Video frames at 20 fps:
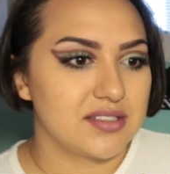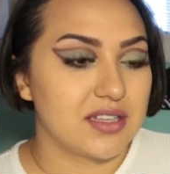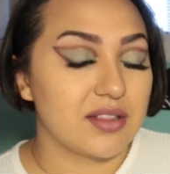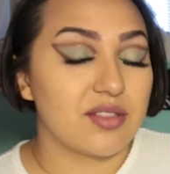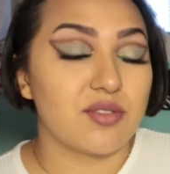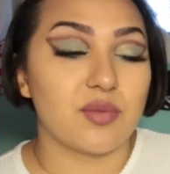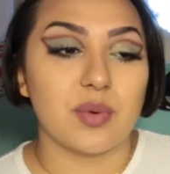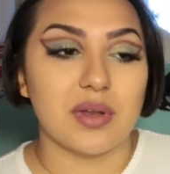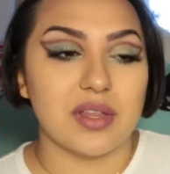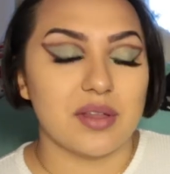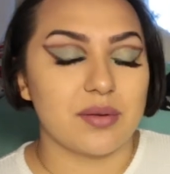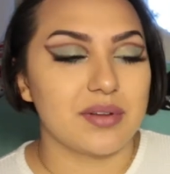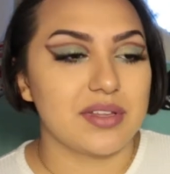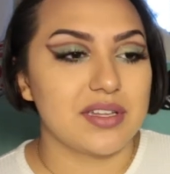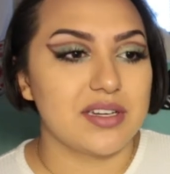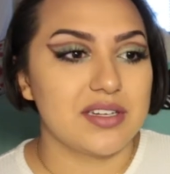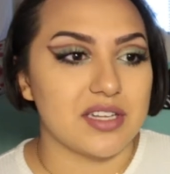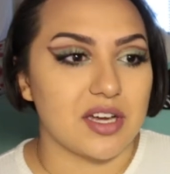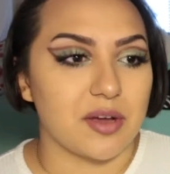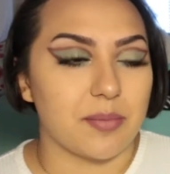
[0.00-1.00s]
That's really,
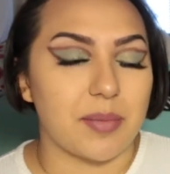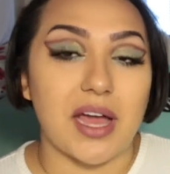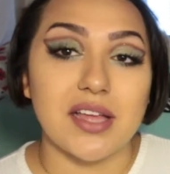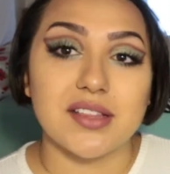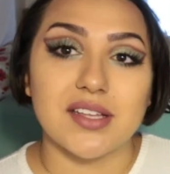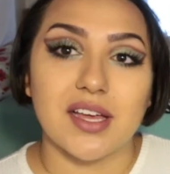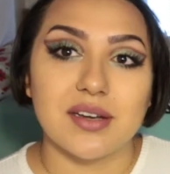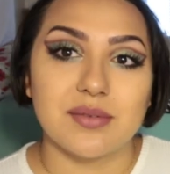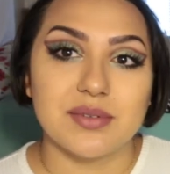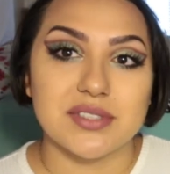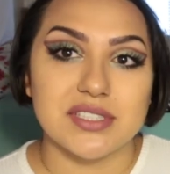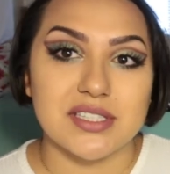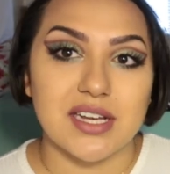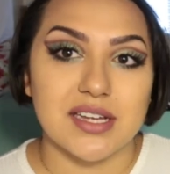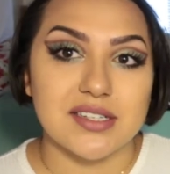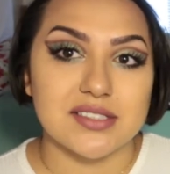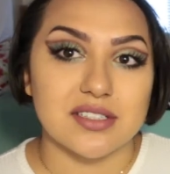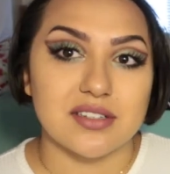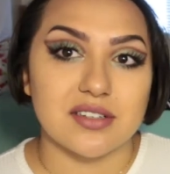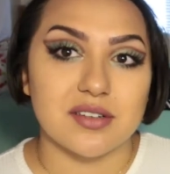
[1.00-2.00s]
really dope. I thought it was a
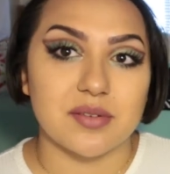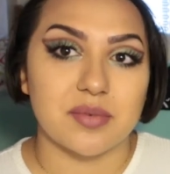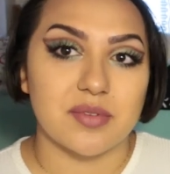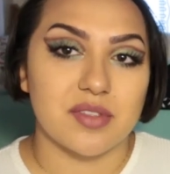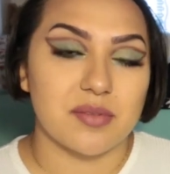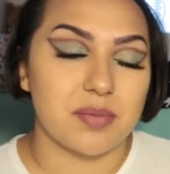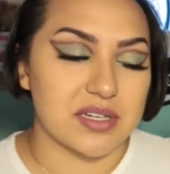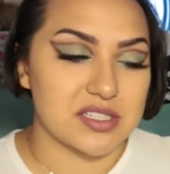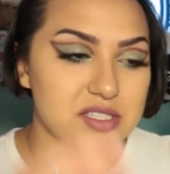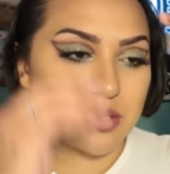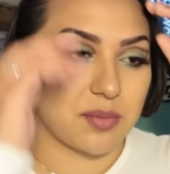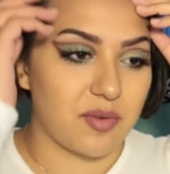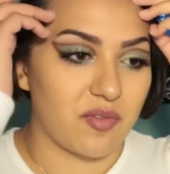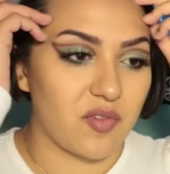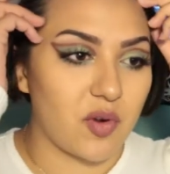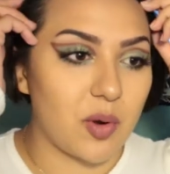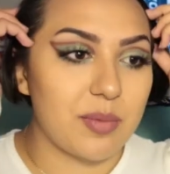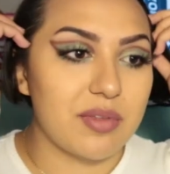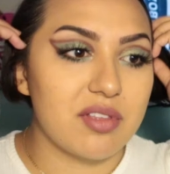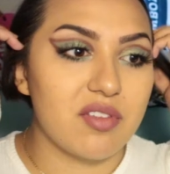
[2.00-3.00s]
nice little special
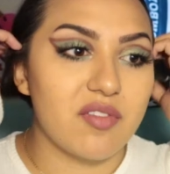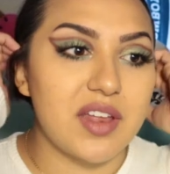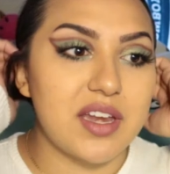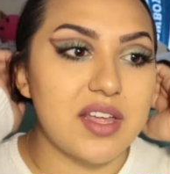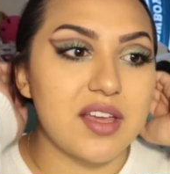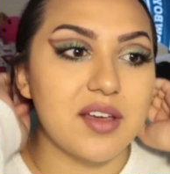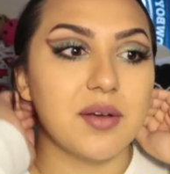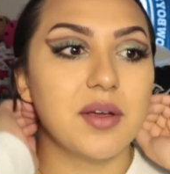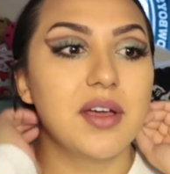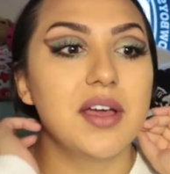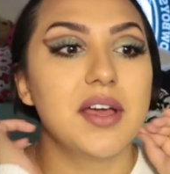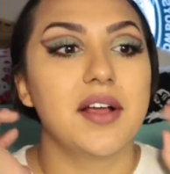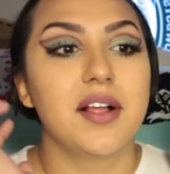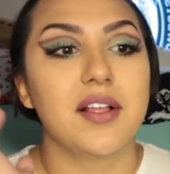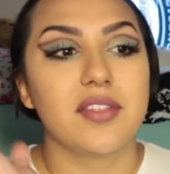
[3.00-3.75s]
performance video.